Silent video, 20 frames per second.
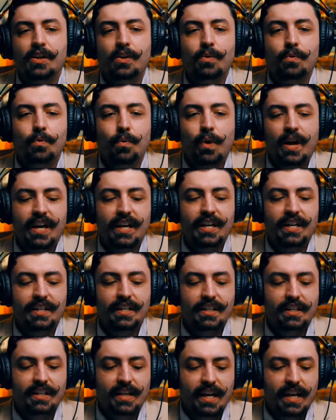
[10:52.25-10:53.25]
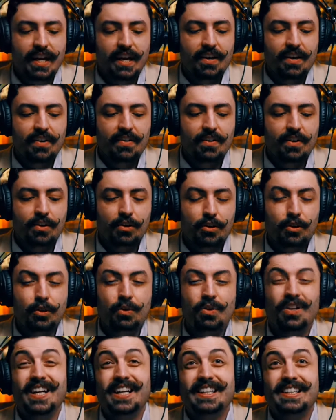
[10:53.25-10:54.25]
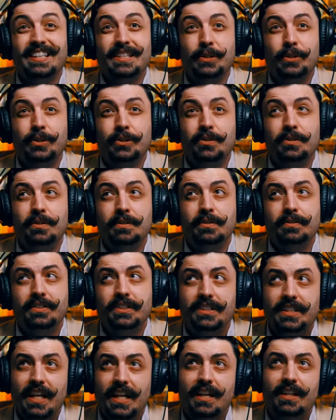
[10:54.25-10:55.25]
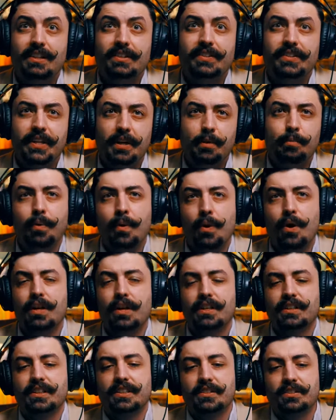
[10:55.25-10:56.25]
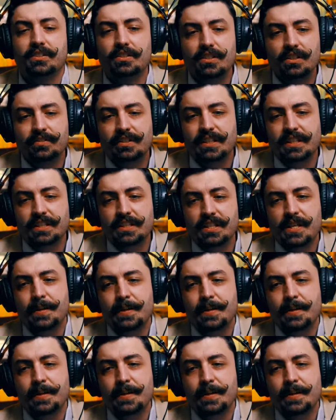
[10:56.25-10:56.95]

when they are trying to sell their product and service.